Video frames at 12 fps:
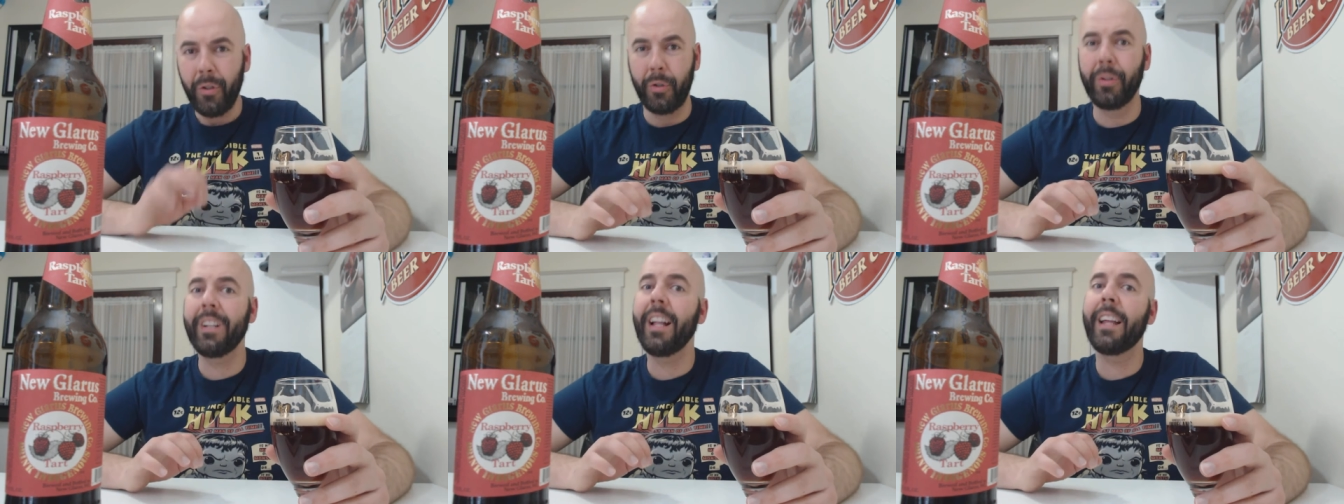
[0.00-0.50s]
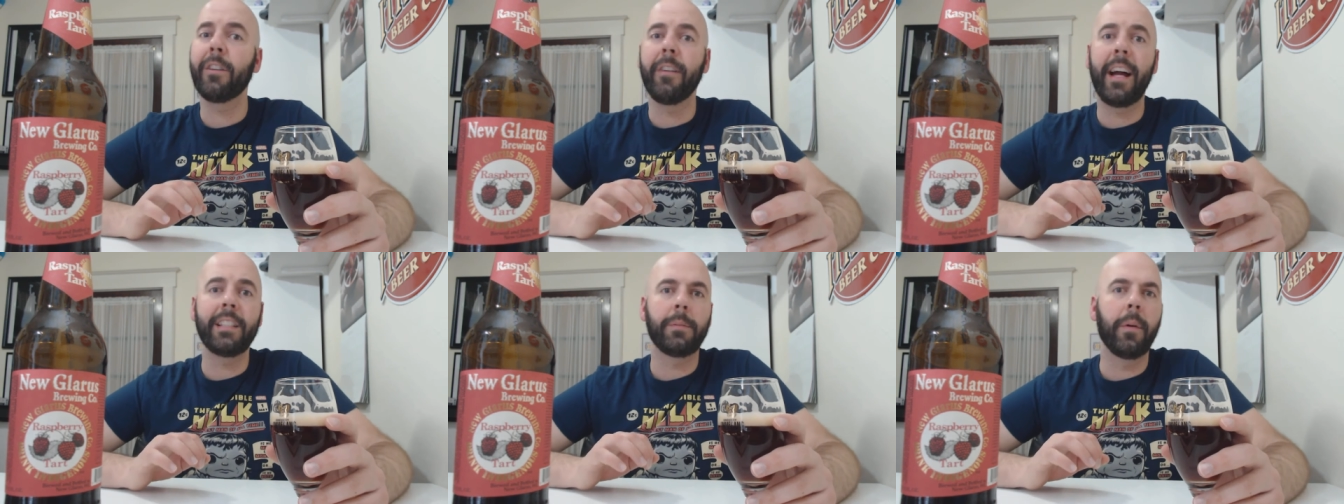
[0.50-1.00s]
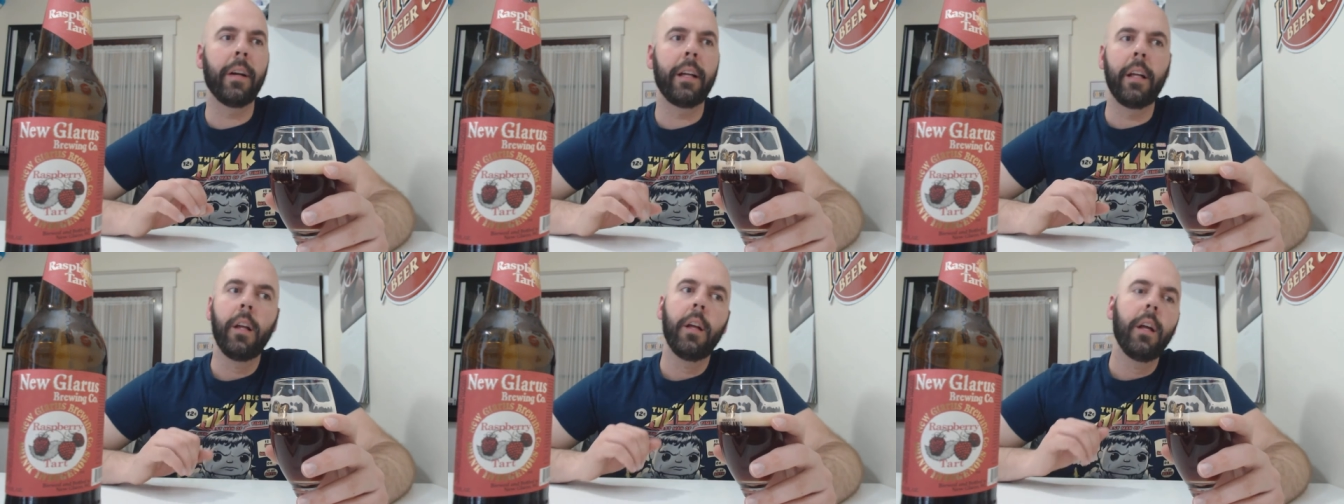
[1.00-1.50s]
You do get a lot of raspberry.
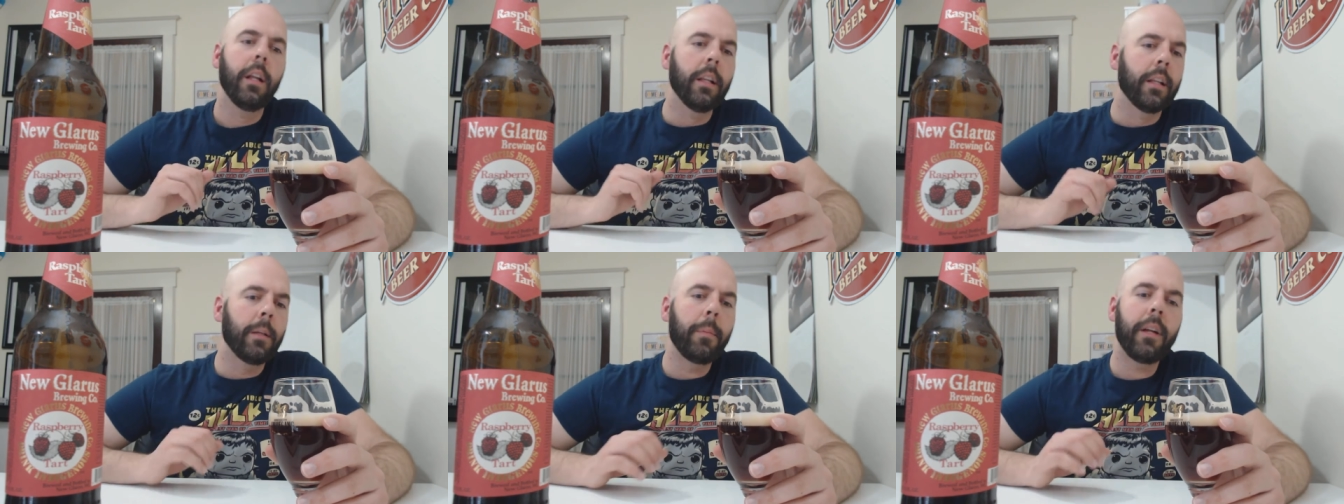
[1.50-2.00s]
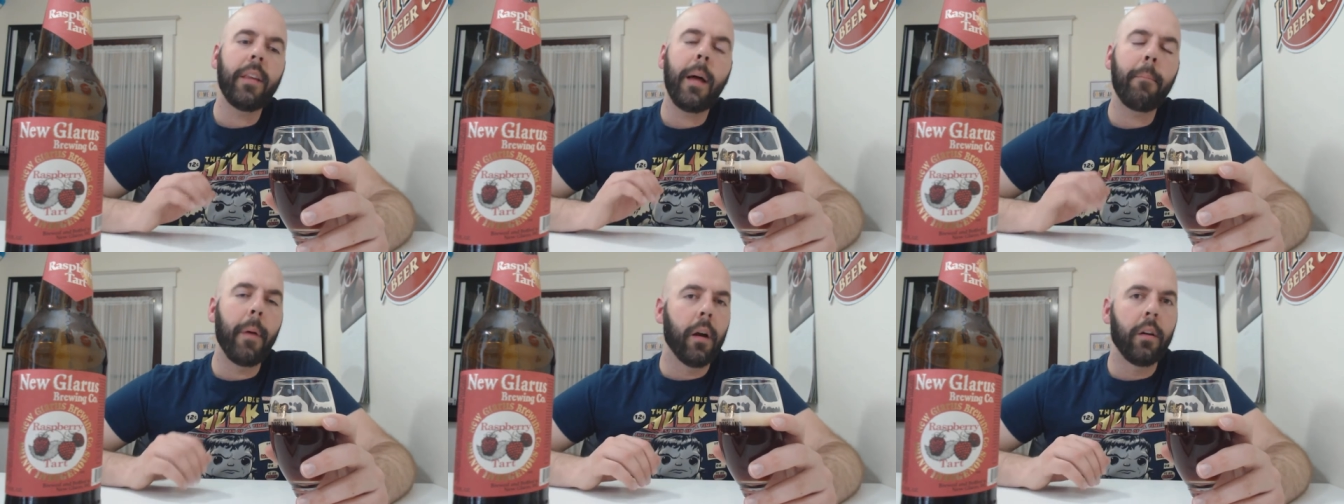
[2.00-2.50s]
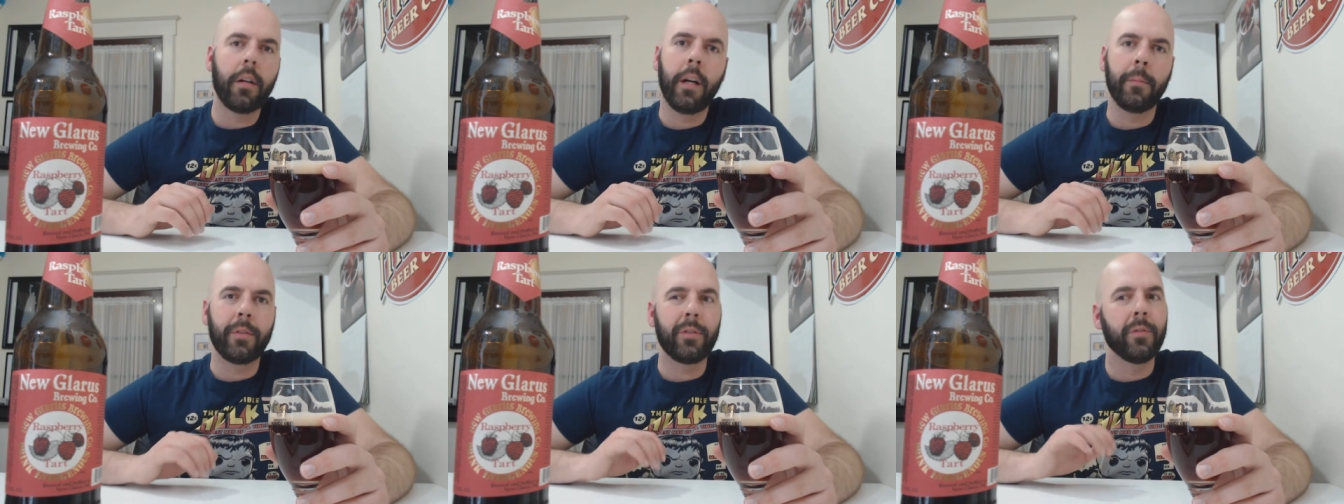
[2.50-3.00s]
A little bit of that barrel
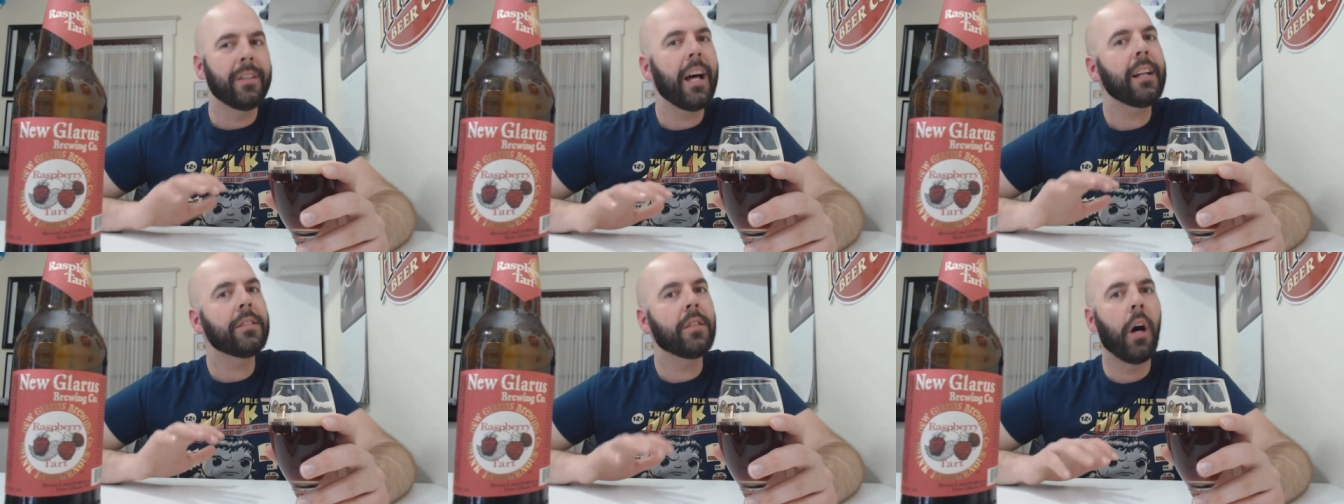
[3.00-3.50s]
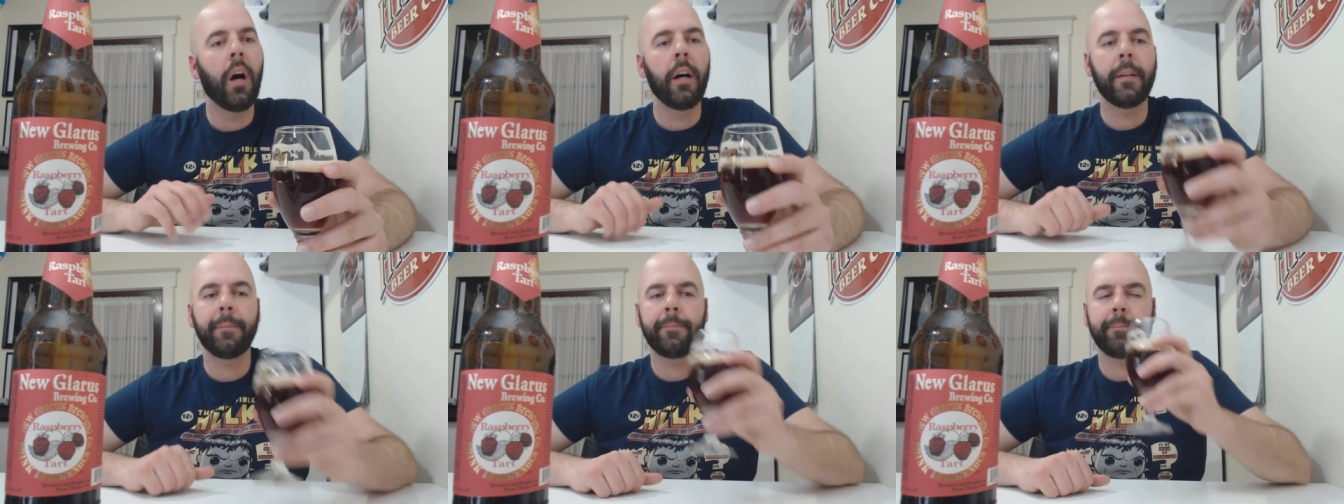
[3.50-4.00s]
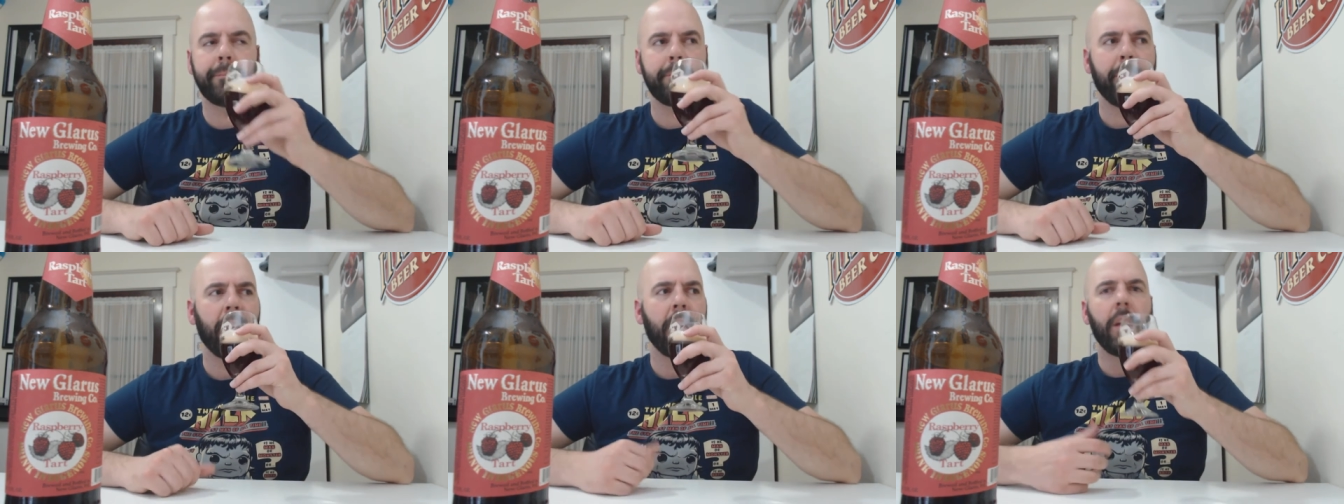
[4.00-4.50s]
comes through, not a ton.
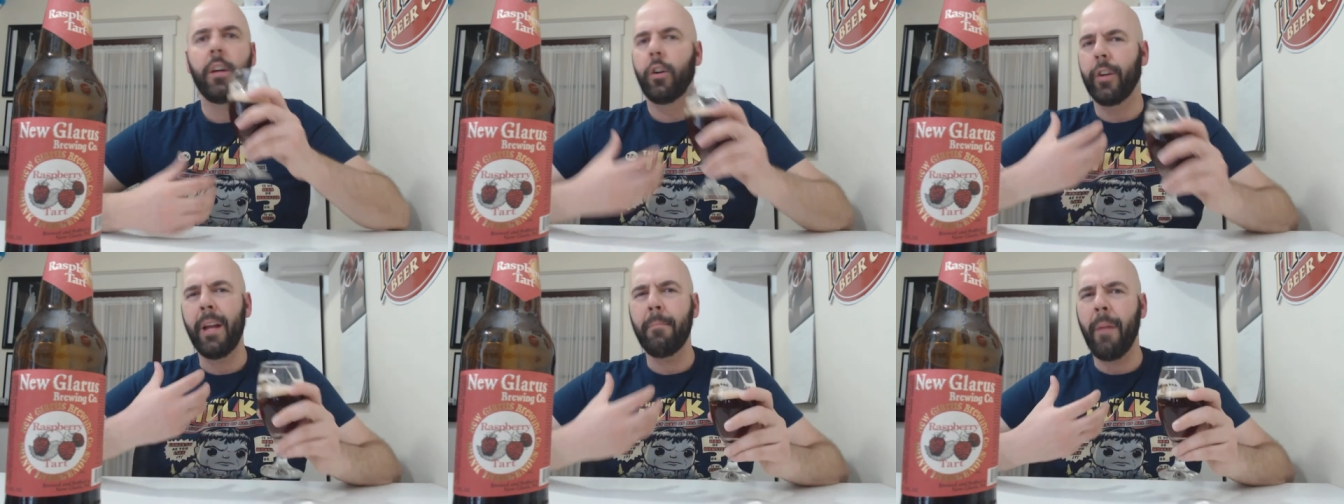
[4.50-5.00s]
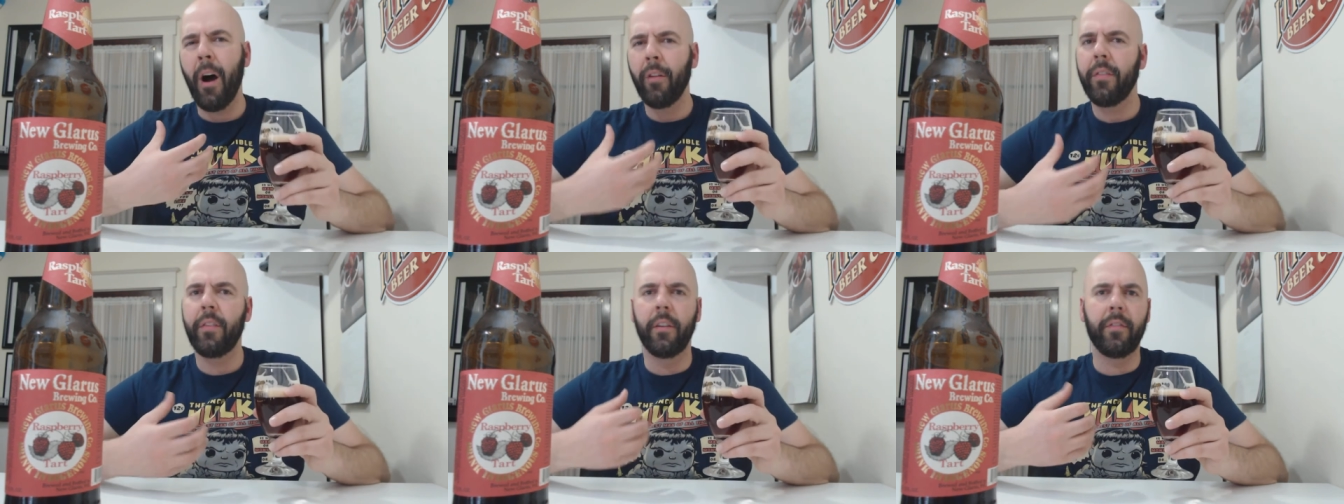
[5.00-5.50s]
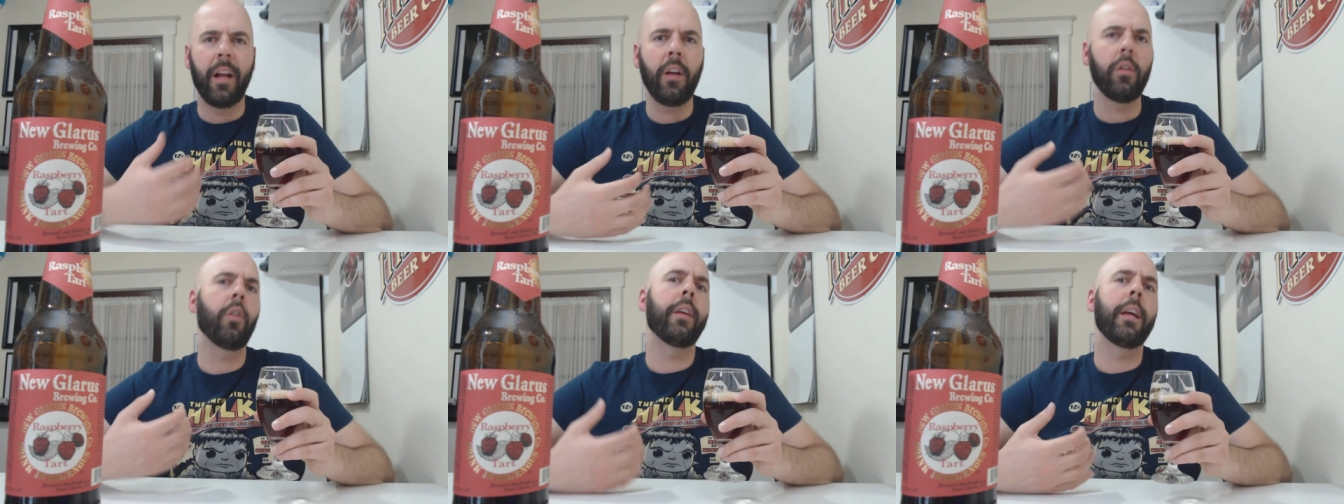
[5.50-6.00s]
Great mouthfeel for how
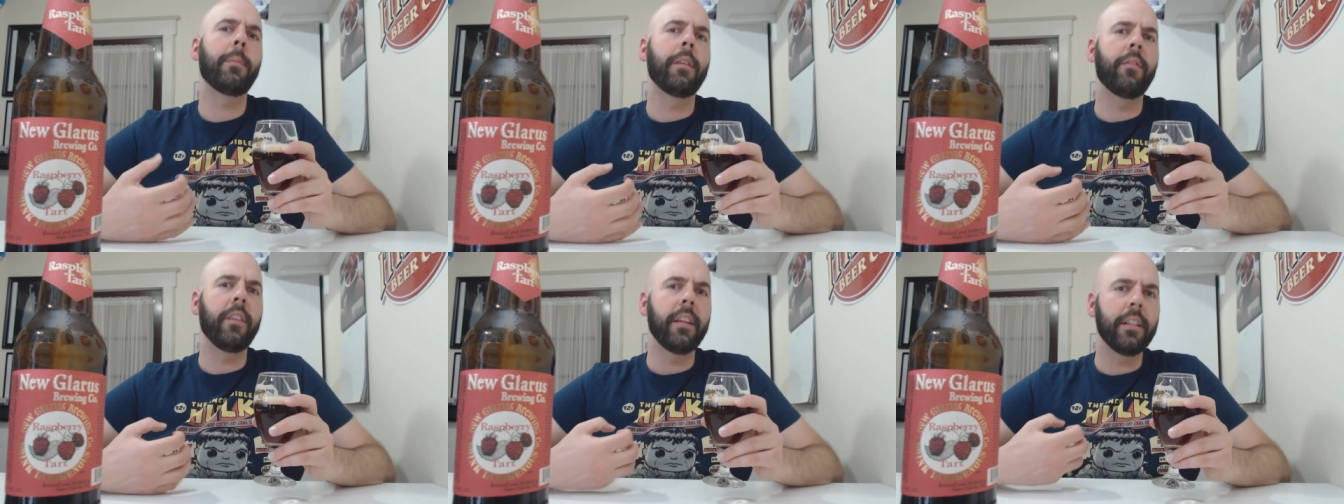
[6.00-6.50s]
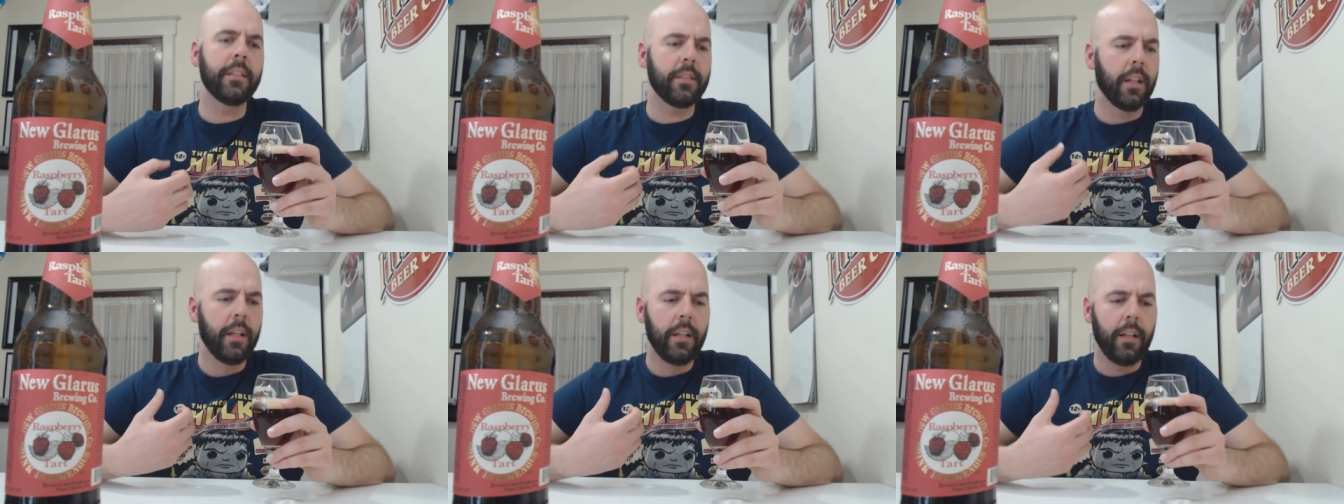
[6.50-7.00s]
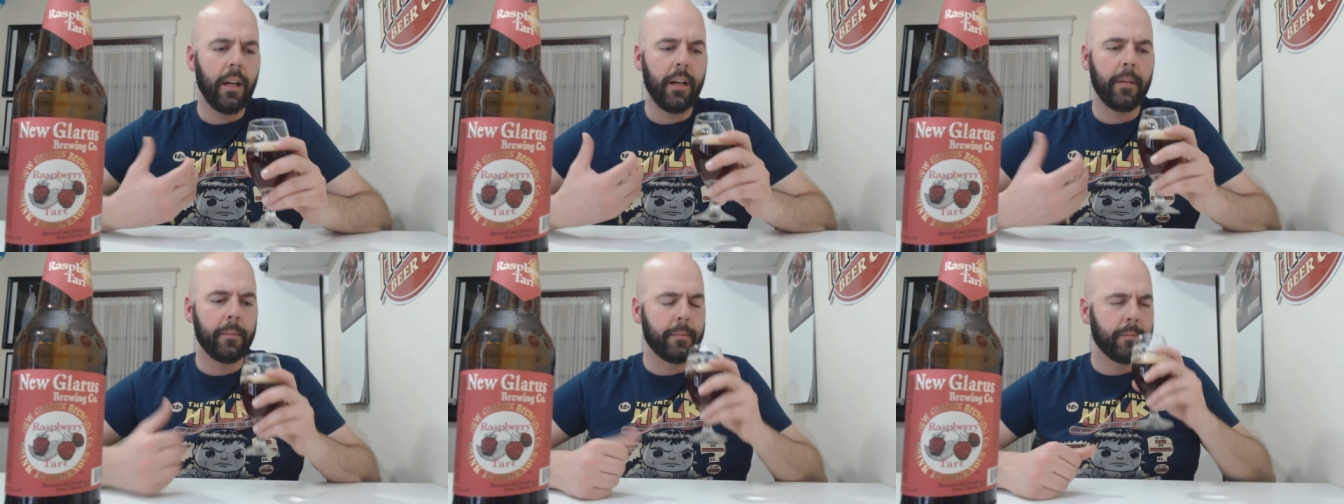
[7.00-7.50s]
low the ABV is.
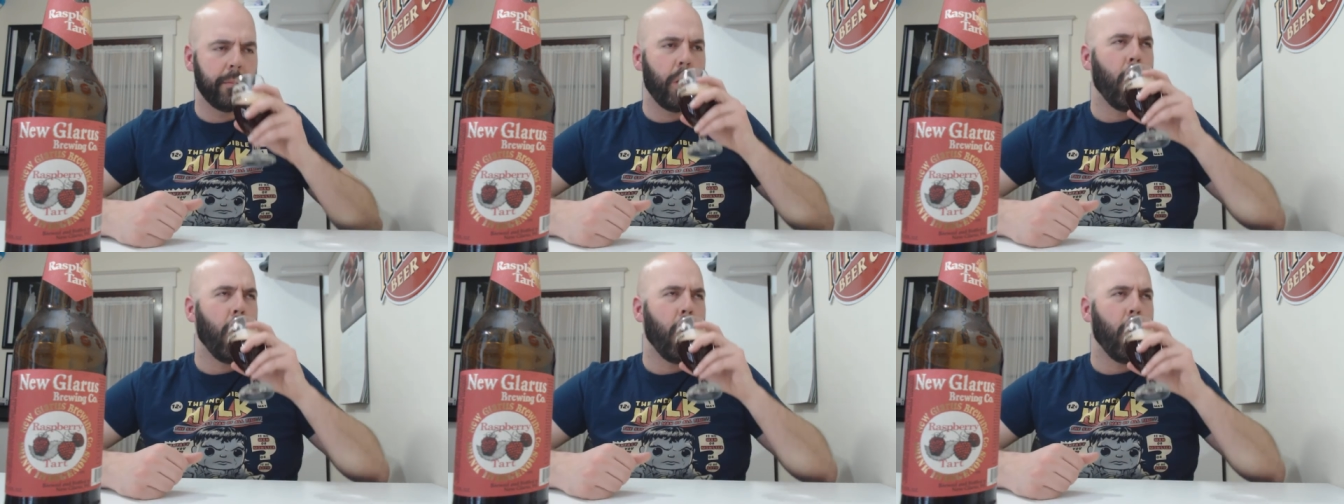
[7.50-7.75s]
Um,